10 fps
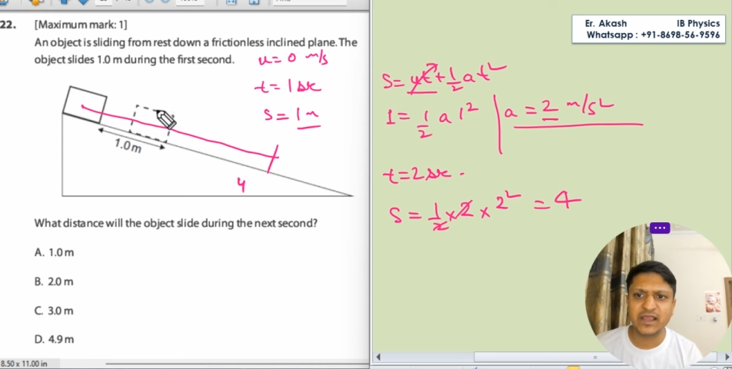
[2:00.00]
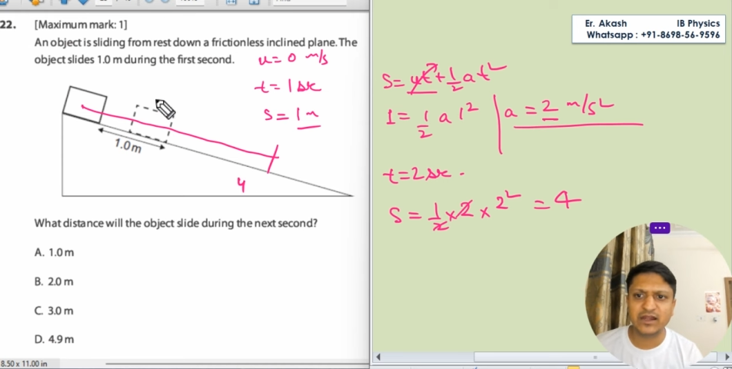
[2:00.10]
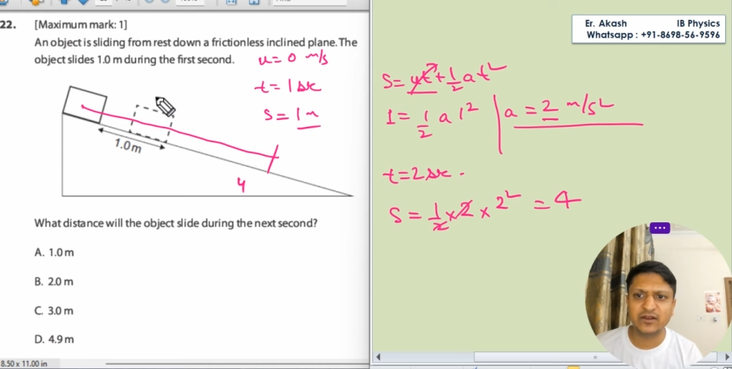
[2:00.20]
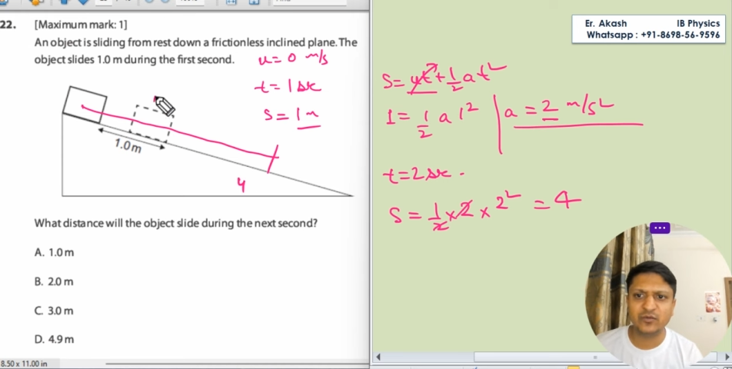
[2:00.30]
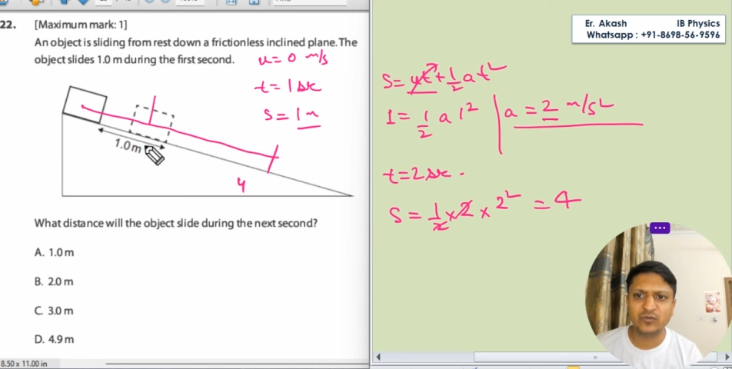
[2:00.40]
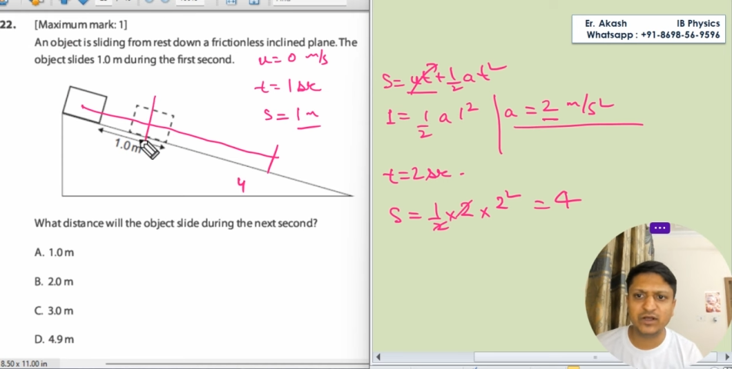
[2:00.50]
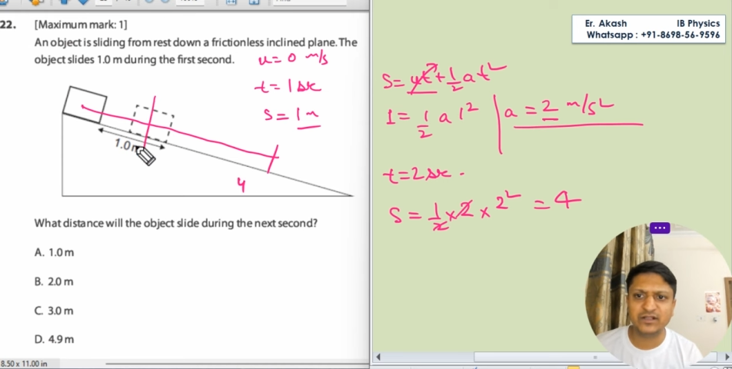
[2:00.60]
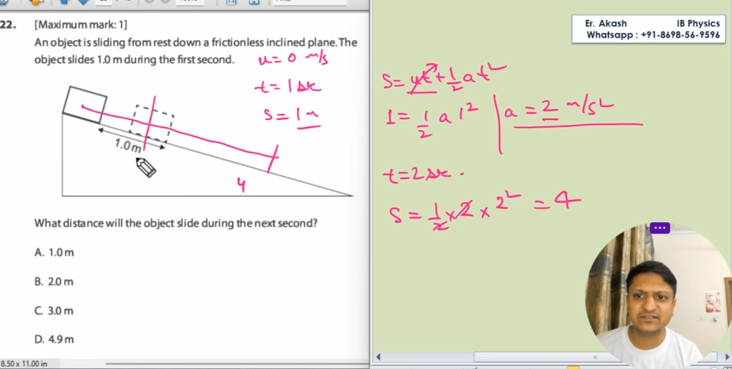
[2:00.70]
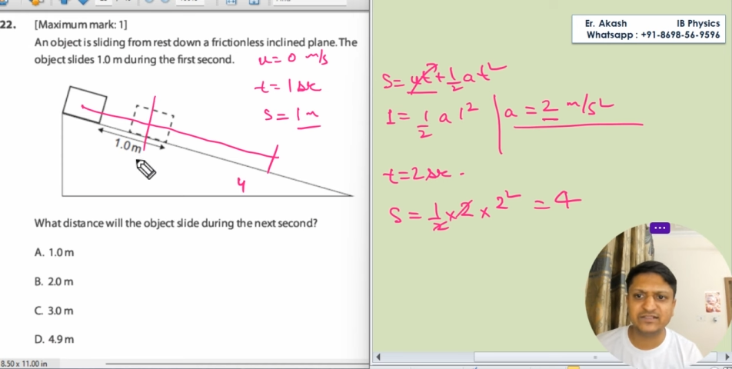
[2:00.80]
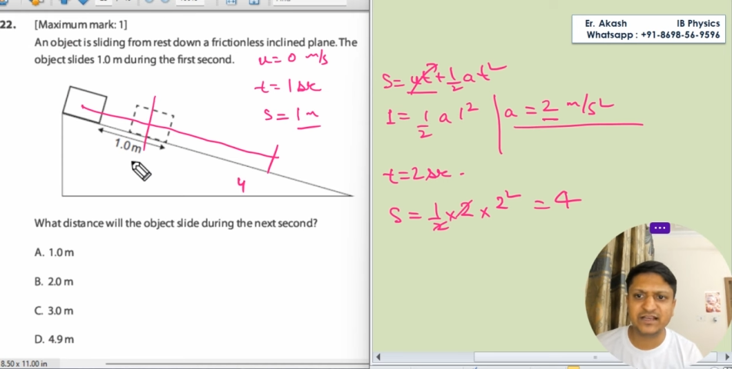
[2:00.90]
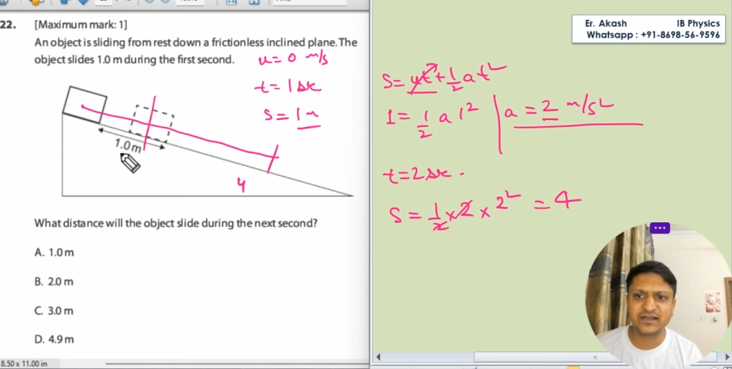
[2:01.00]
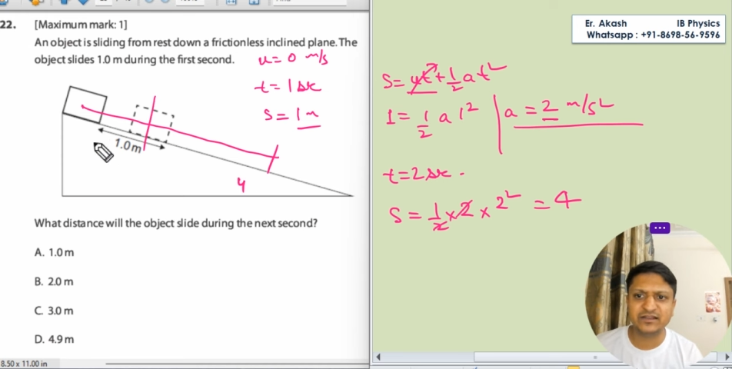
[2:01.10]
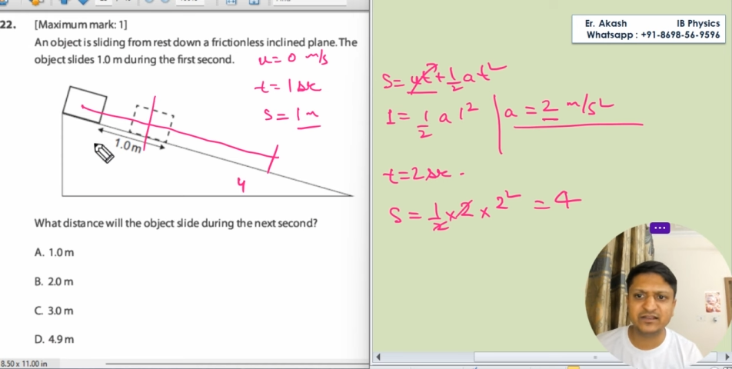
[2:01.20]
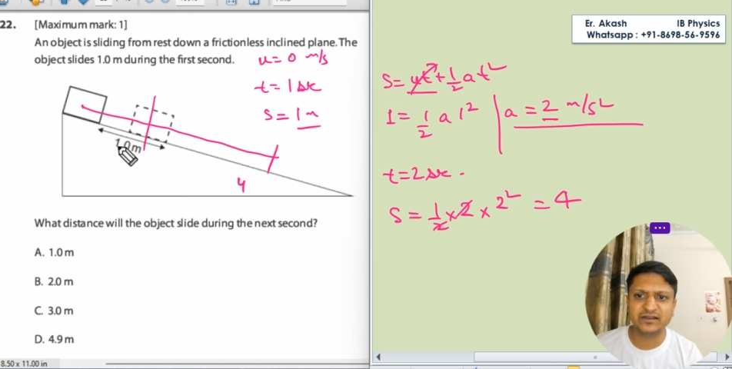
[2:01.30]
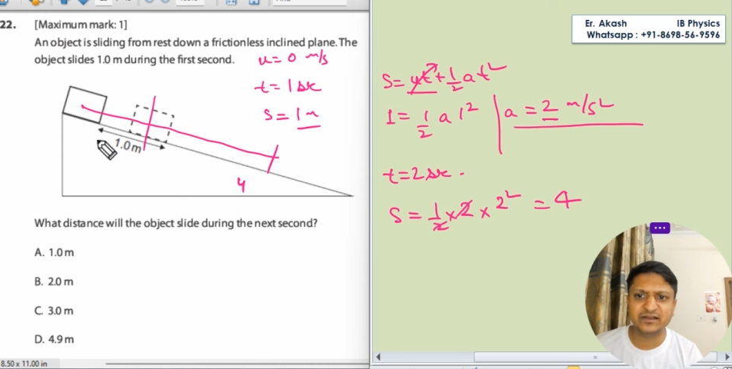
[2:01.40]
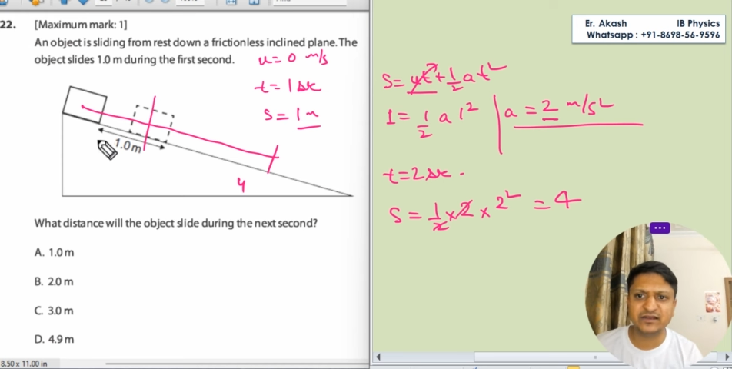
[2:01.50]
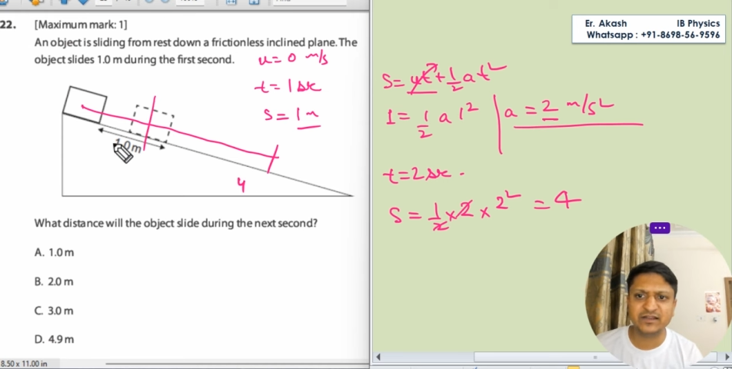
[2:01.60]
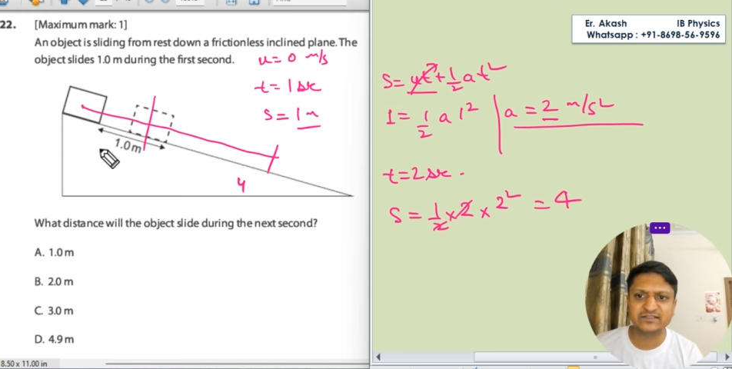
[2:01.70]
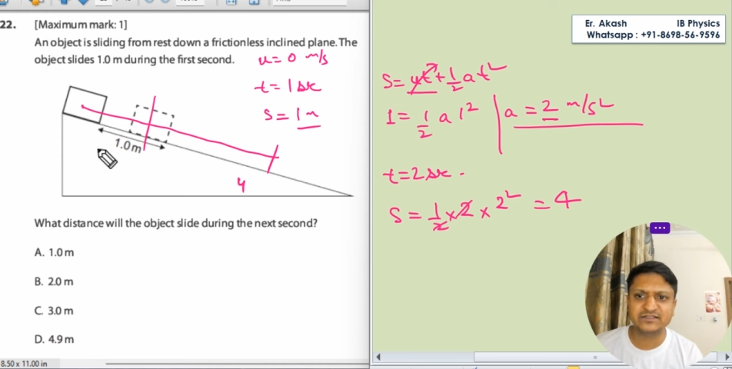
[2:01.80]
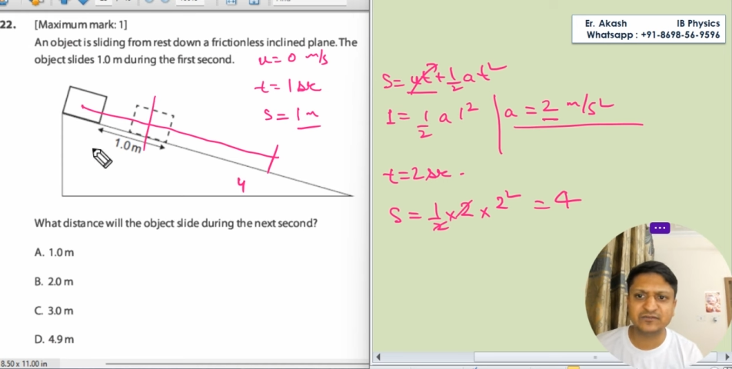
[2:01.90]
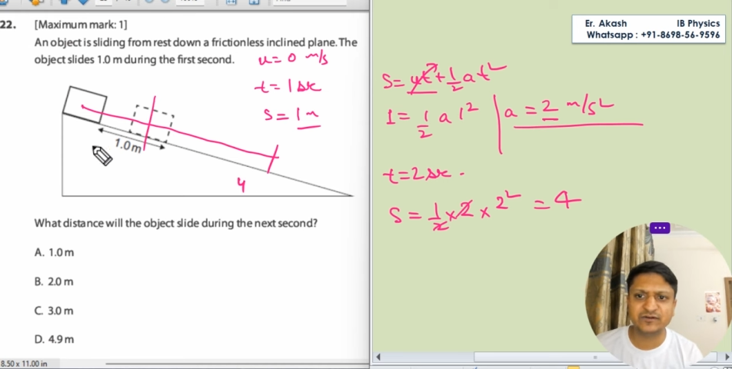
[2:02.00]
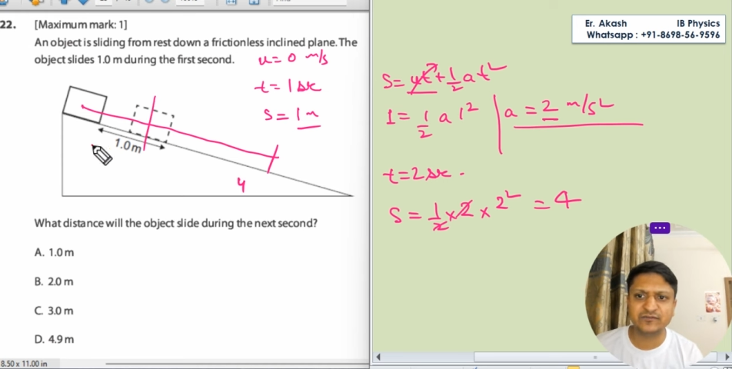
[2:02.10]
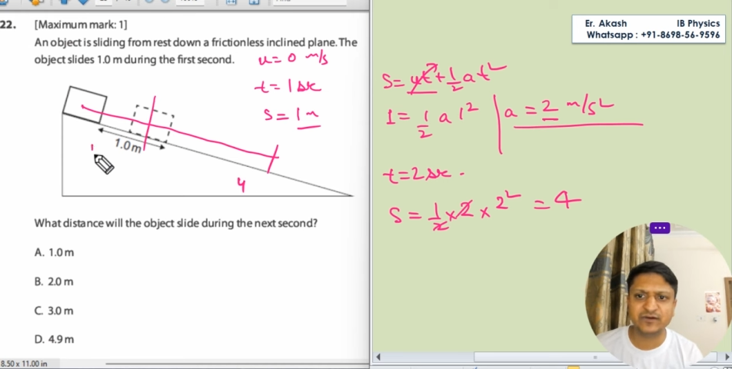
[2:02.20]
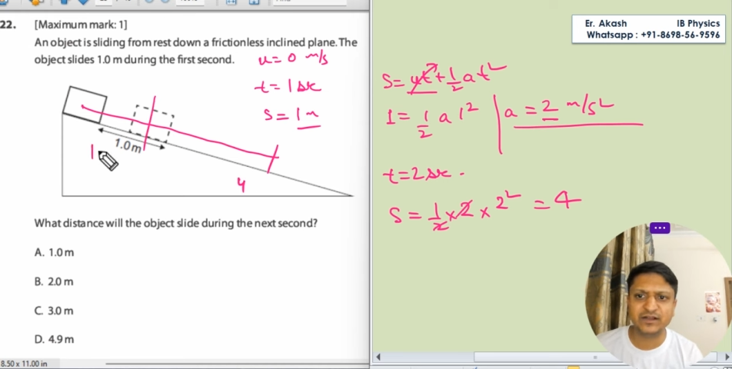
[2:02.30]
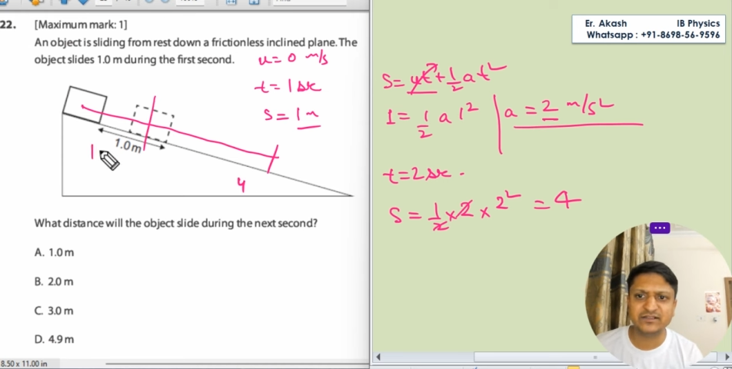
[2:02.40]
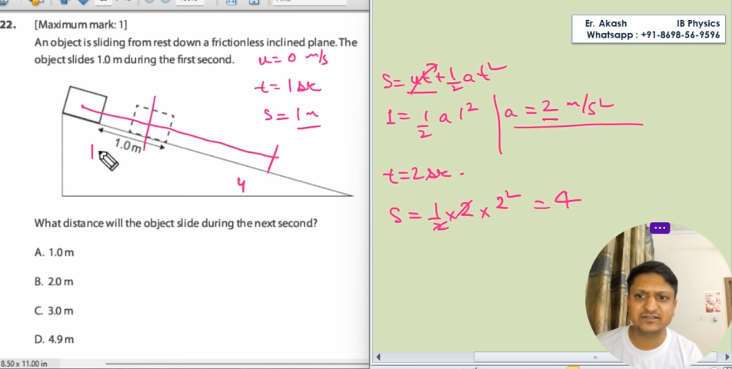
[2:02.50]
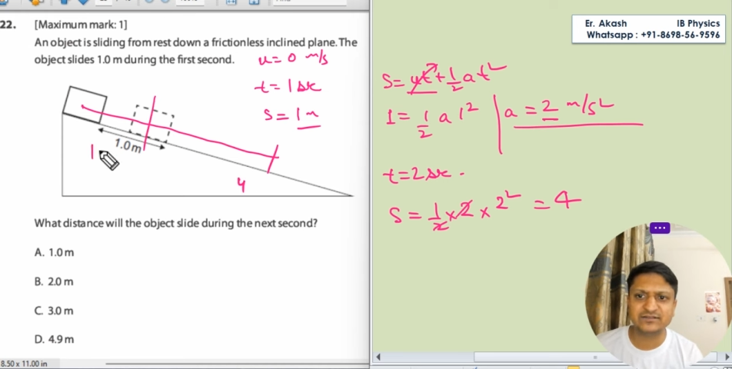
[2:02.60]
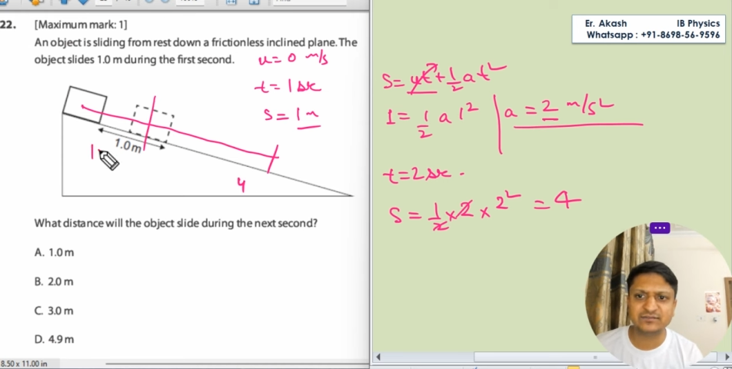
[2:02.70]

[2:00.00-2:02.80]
and in 1 second it has covered 1